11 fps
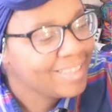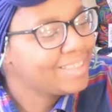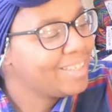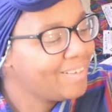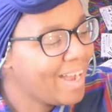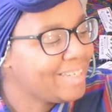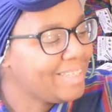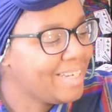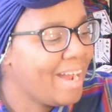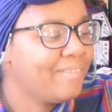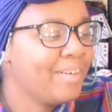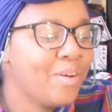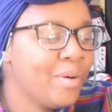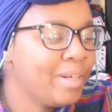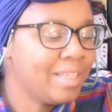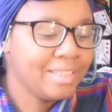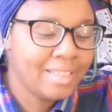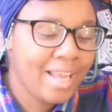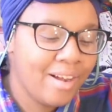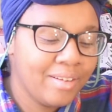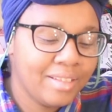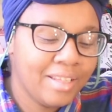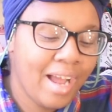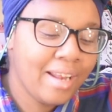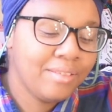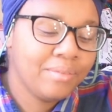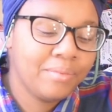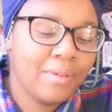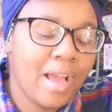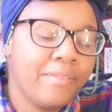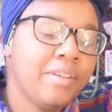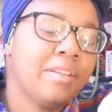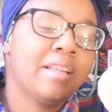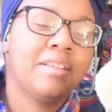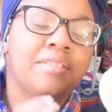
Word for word: so I did not record this. Now, I don't, I feel like